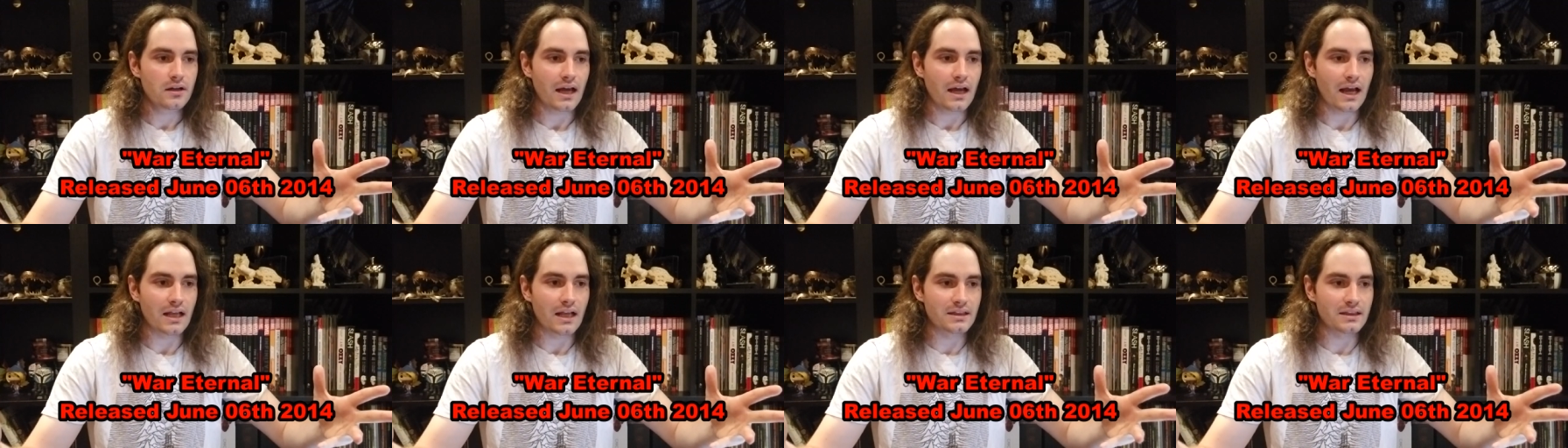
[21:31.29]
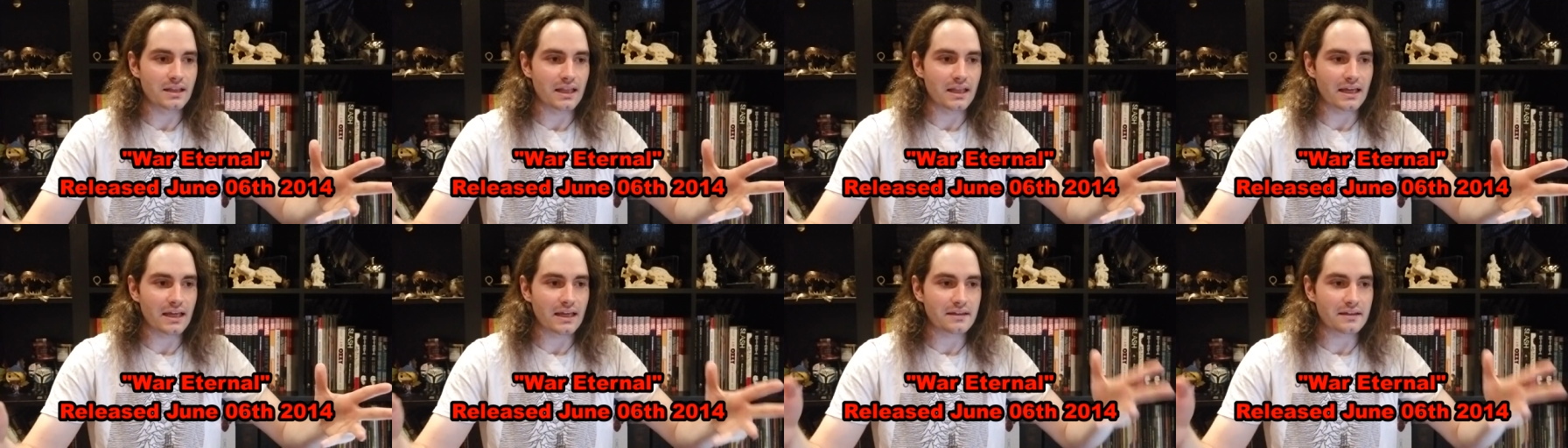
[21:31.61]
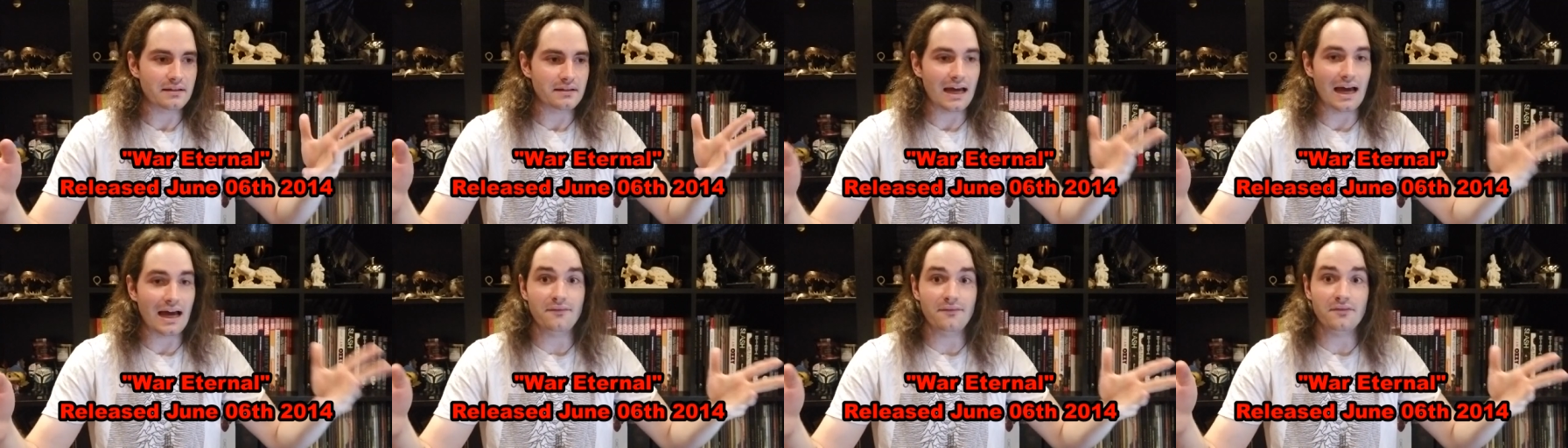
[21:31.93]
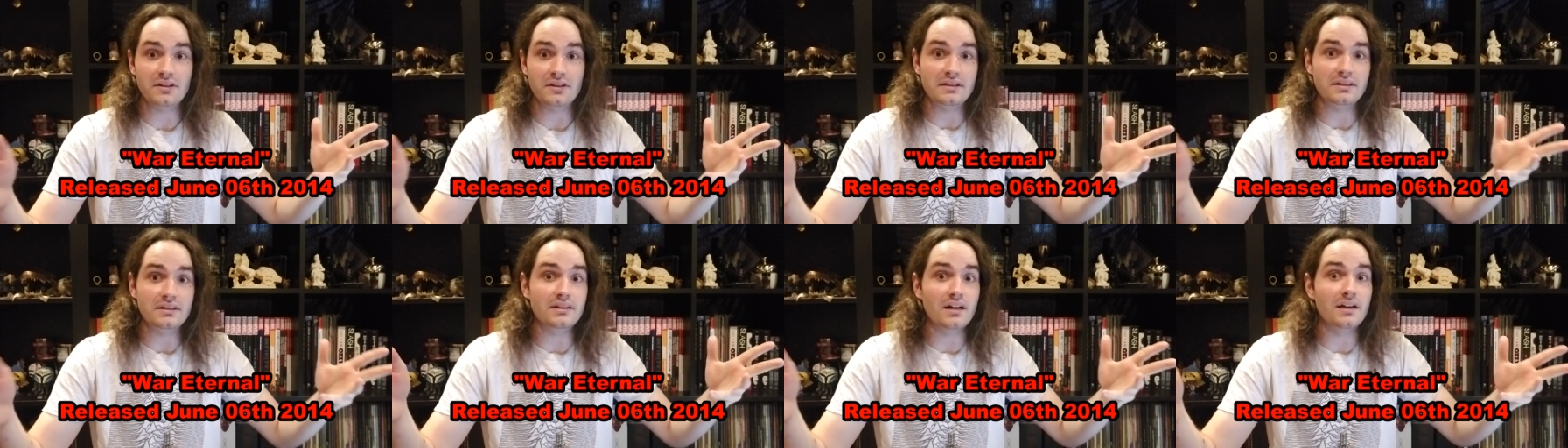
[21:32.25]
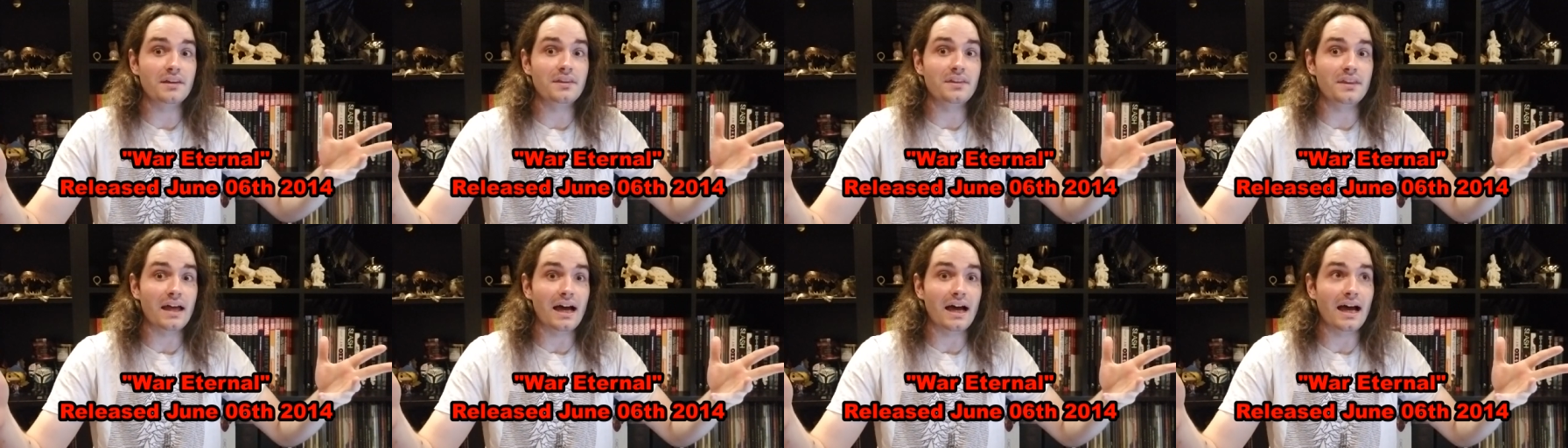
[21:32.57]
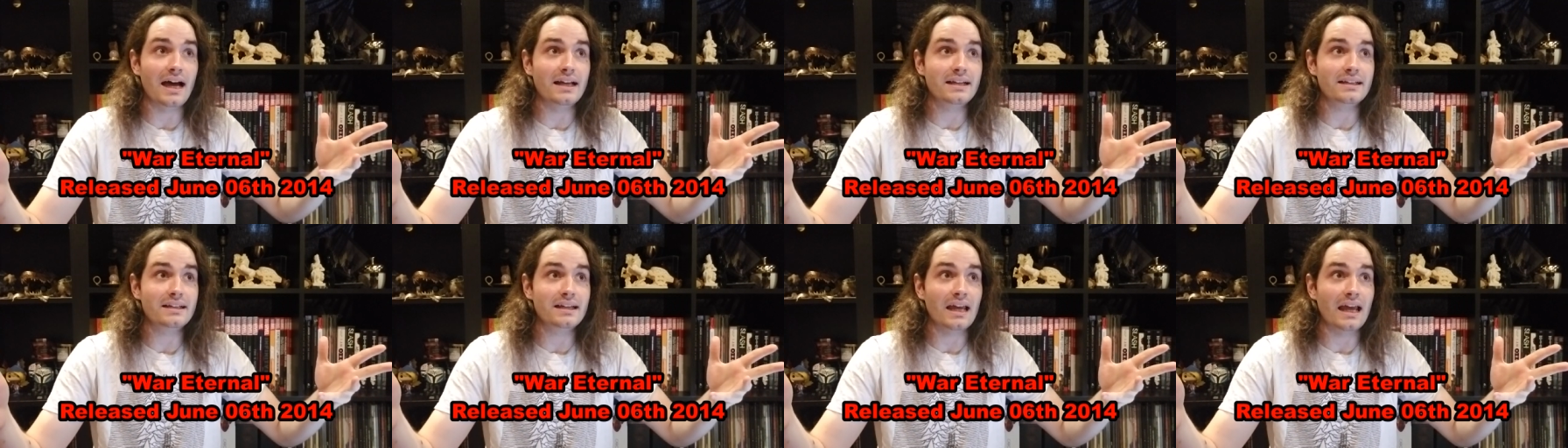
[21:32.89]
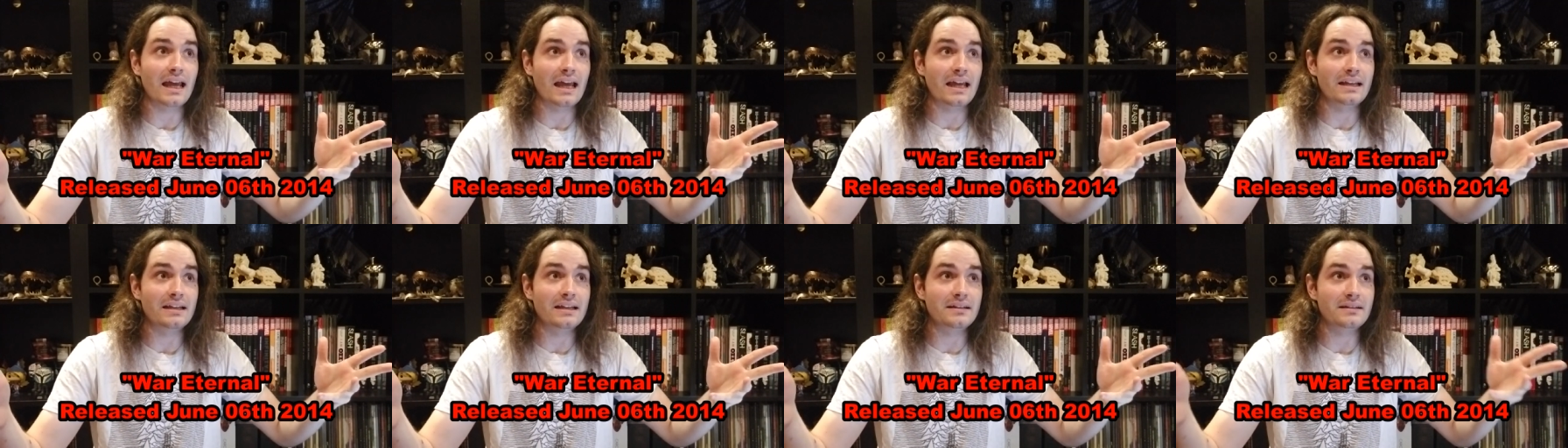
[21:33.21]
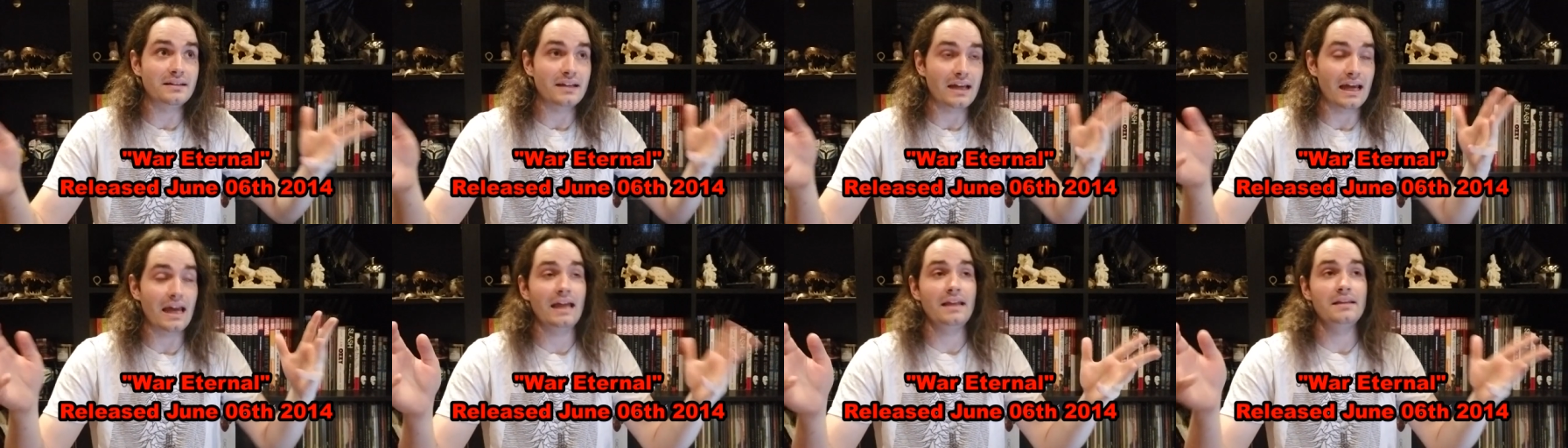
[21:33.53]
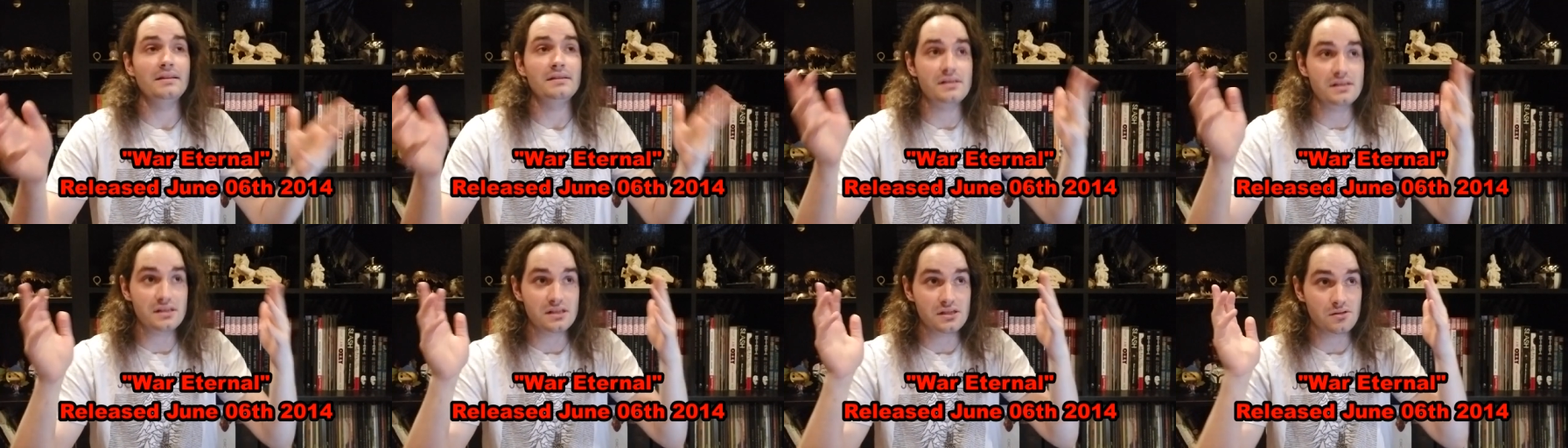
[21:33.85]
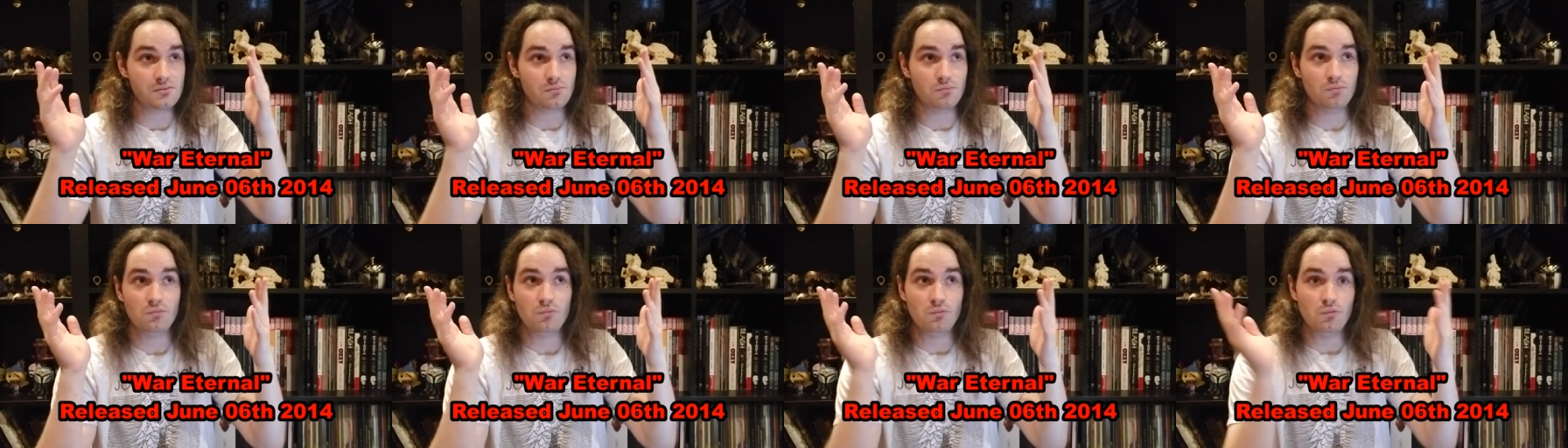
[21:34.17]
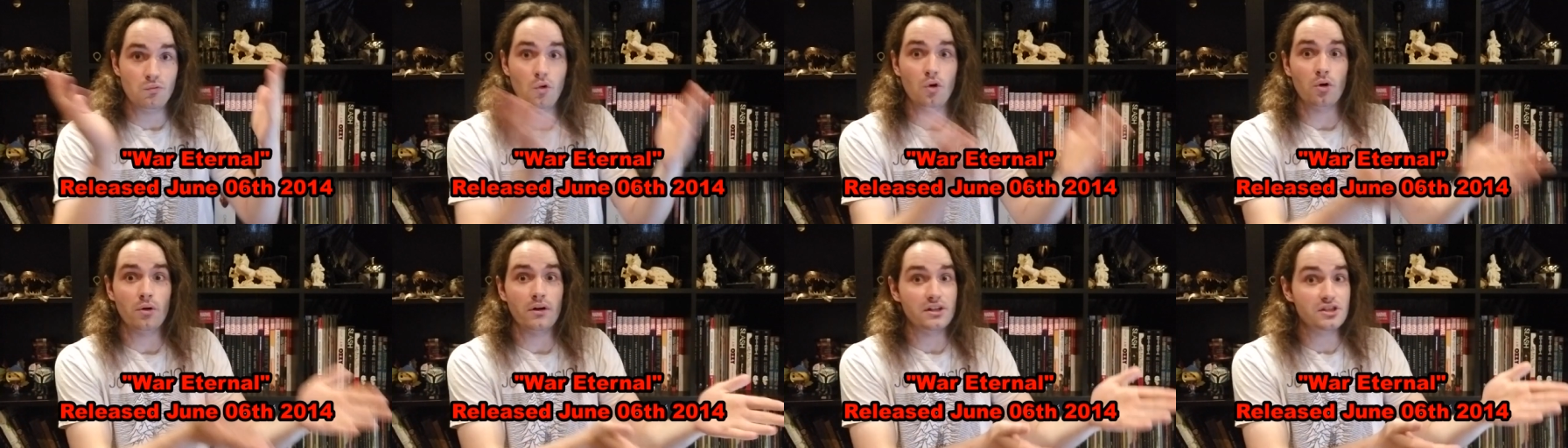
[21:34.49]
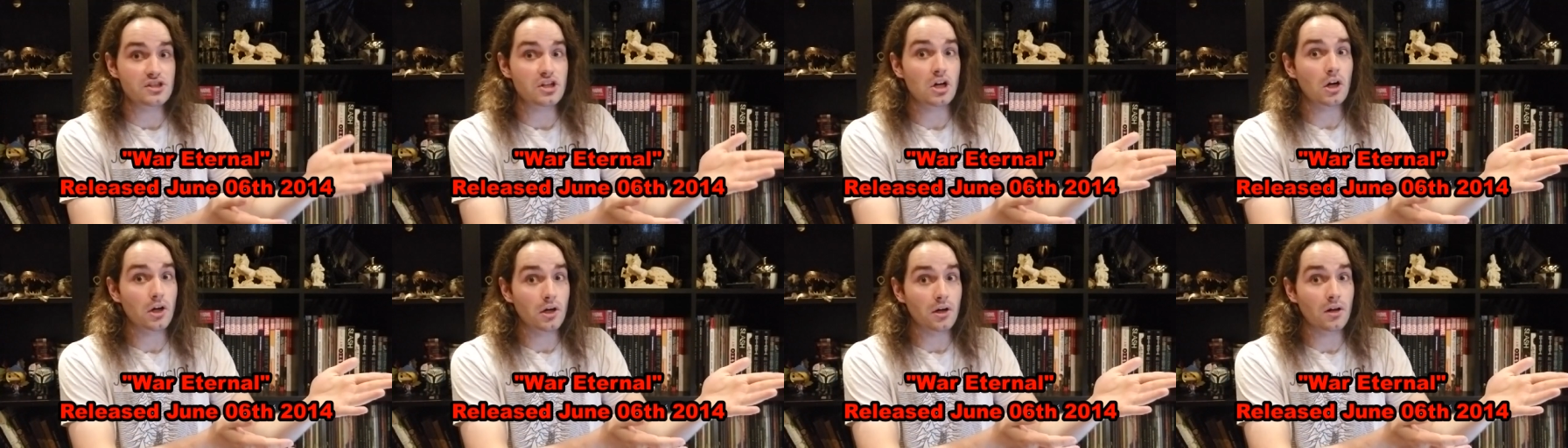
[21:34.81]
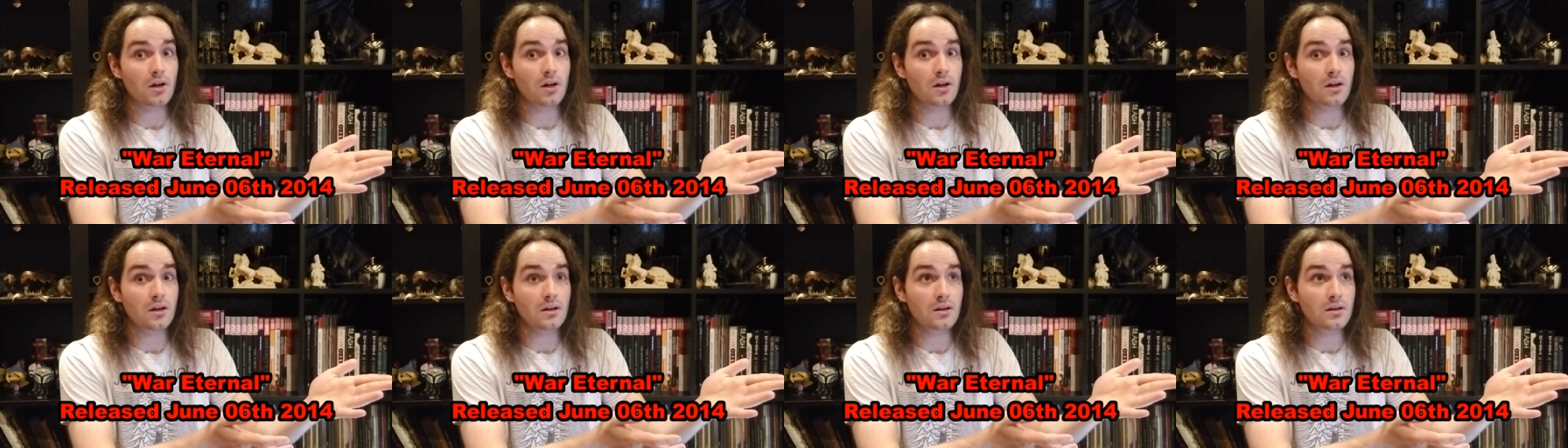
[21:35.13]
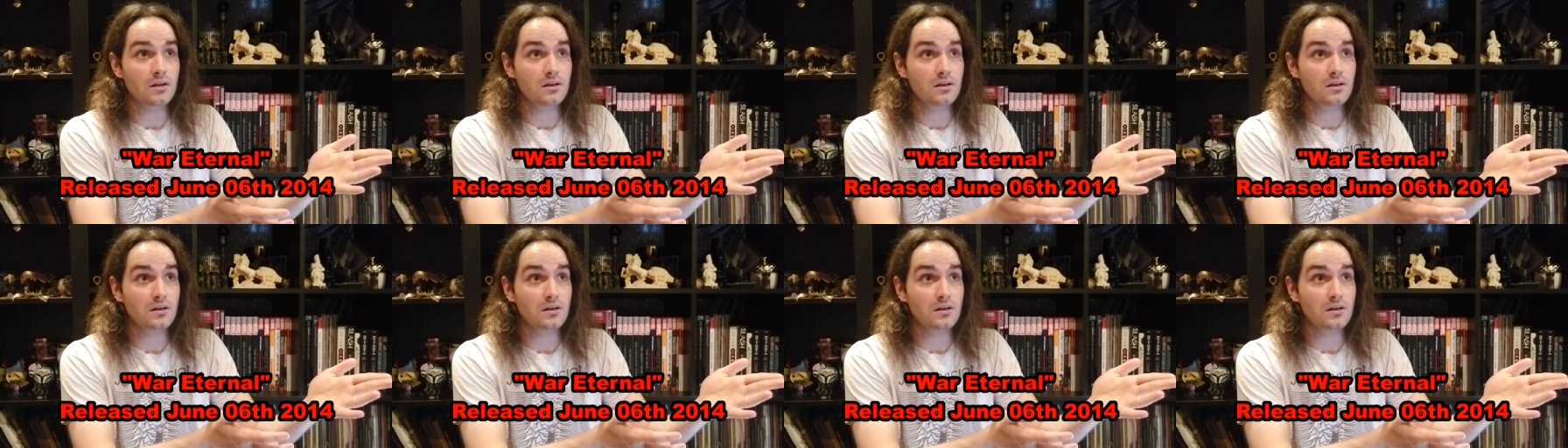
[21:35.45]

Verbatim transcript: and they haven't done that, and hence War Eternal.